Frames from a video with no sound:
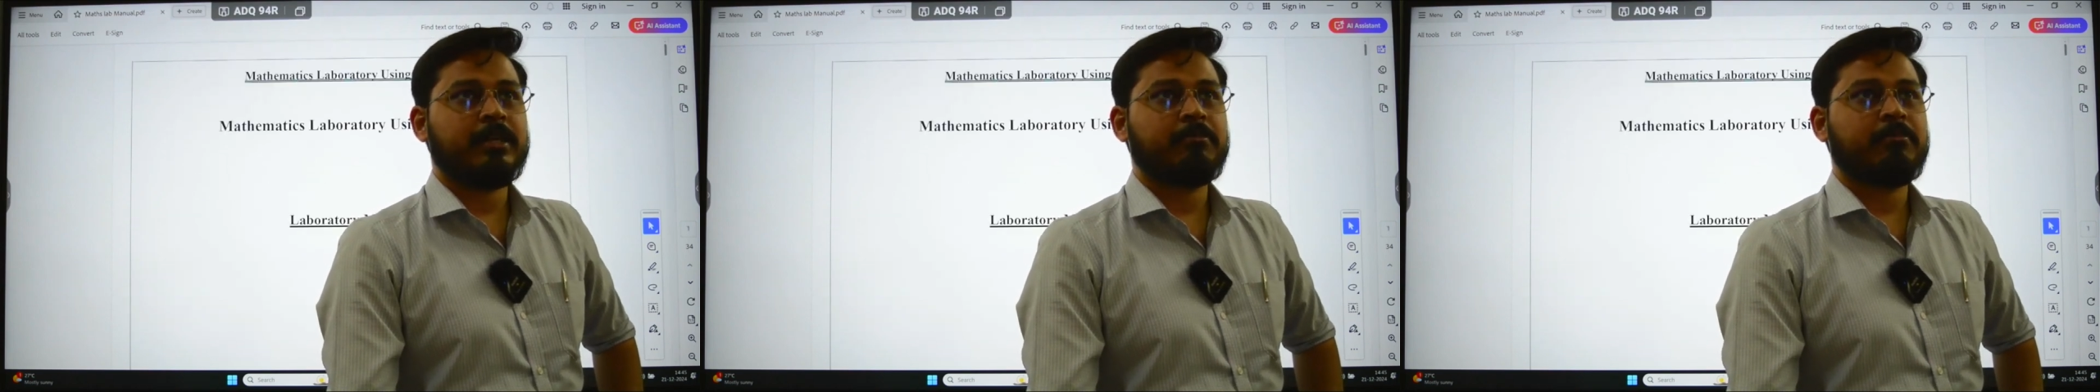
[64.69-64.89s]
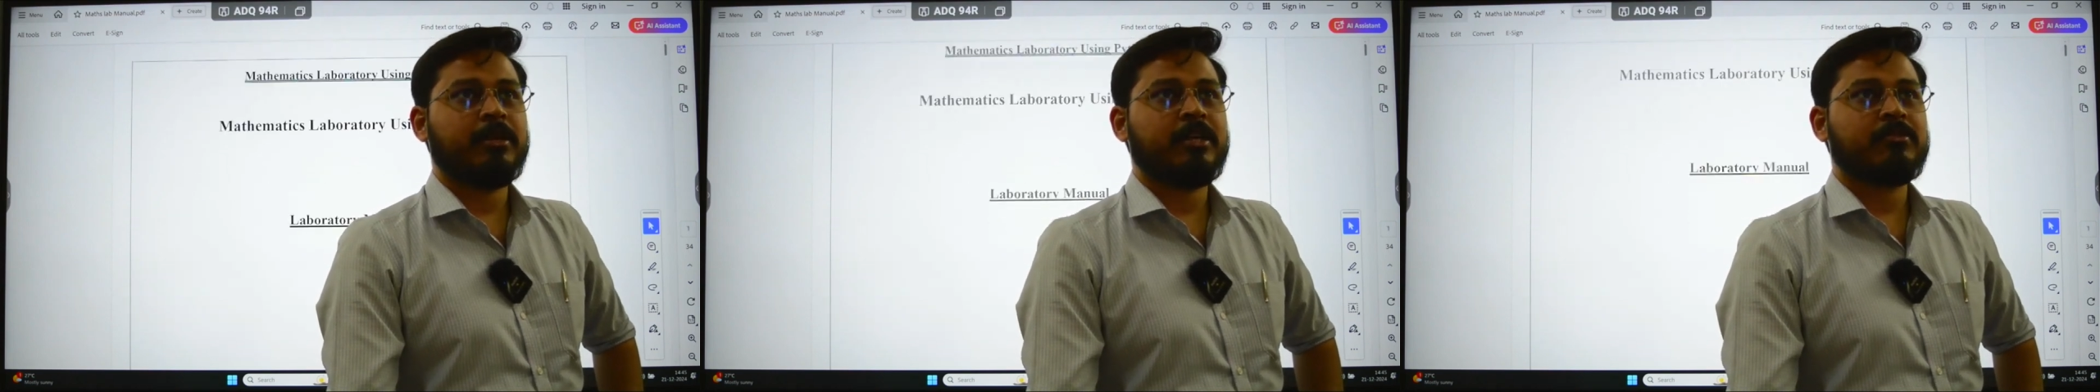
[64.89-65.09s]

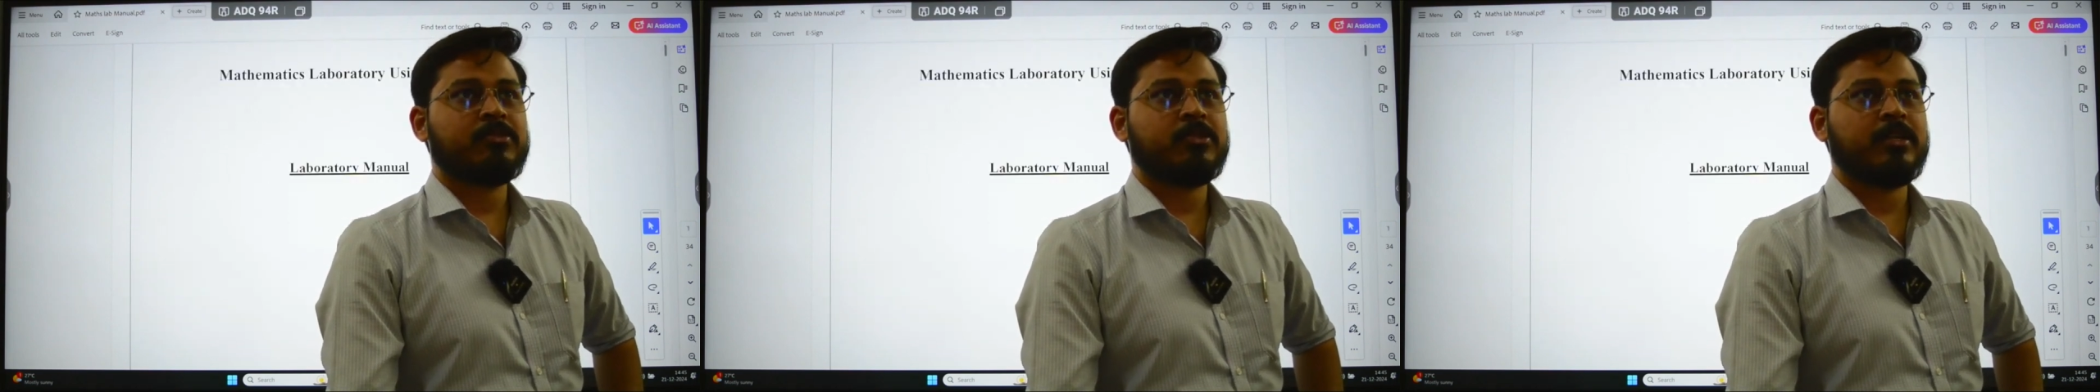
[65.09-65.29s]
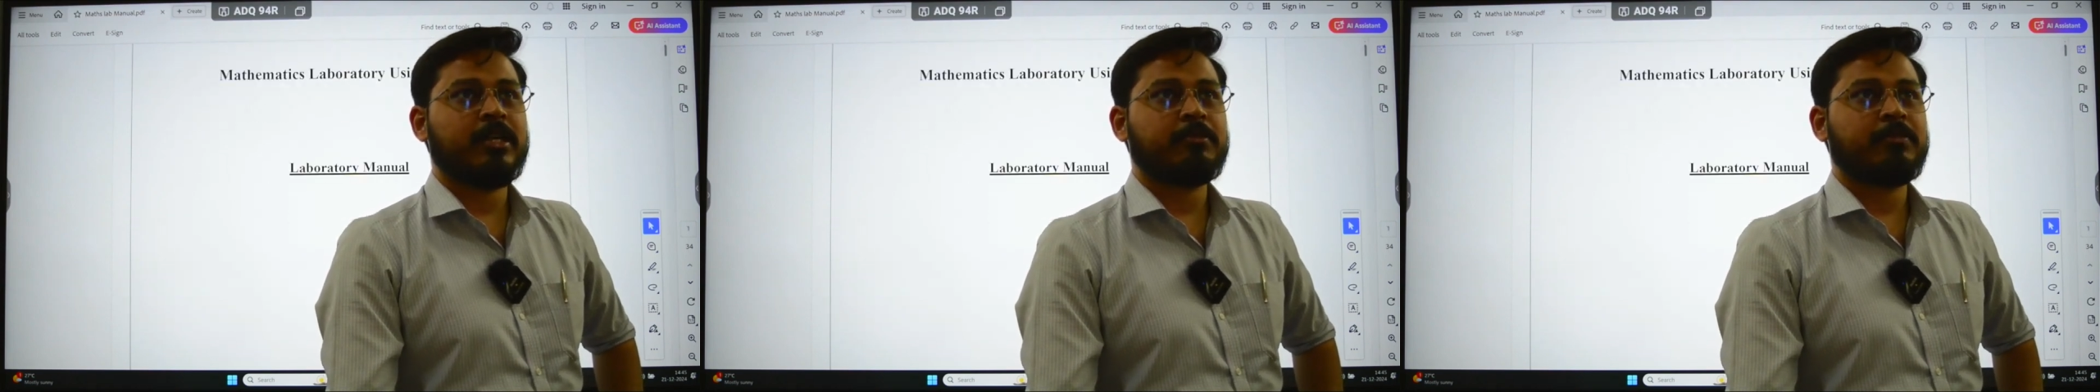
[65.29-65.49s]
believe
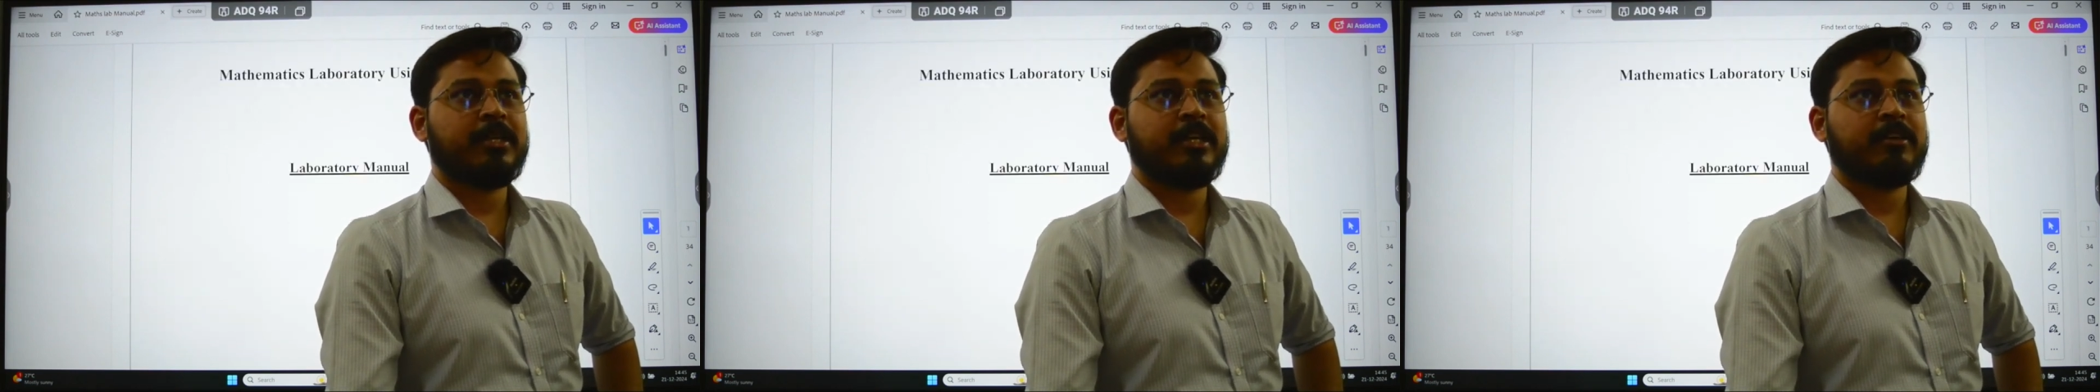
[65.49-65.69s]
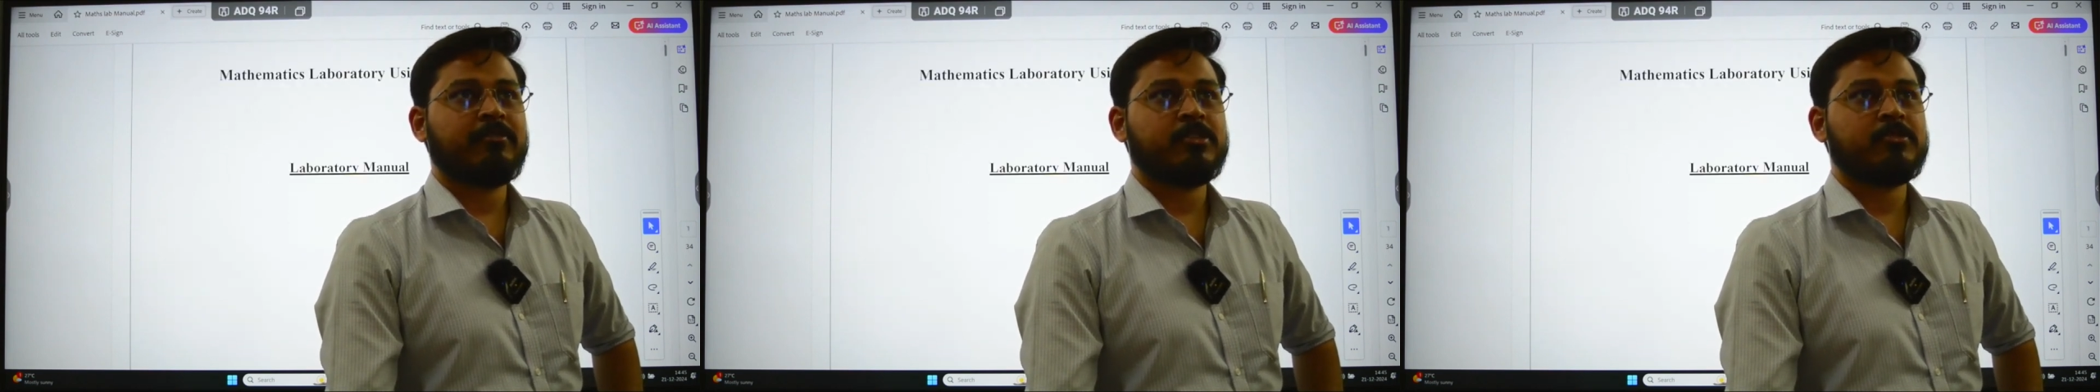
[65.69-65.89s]
so that
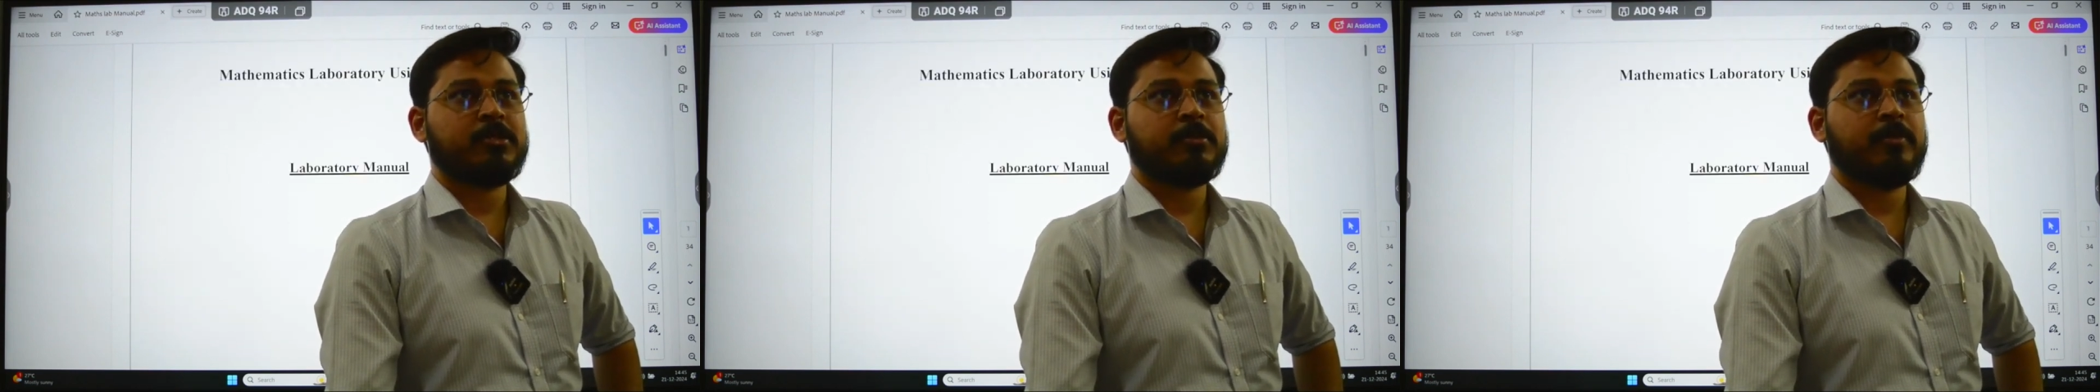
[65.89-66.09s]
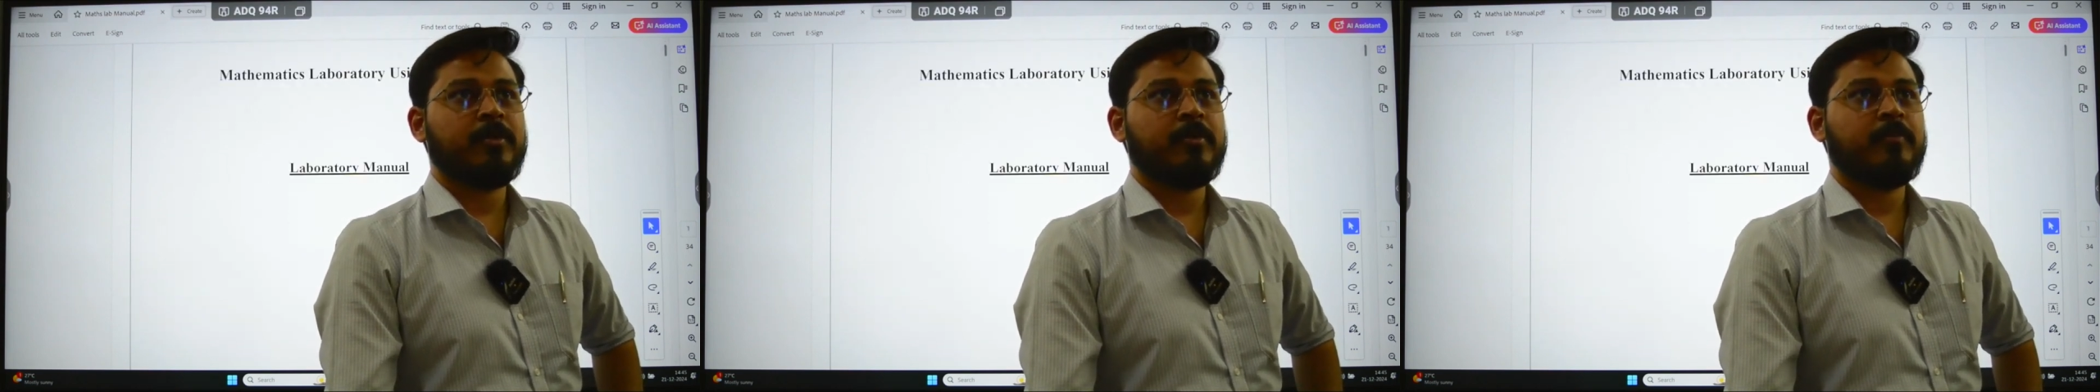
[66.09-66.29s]
PDF is visible.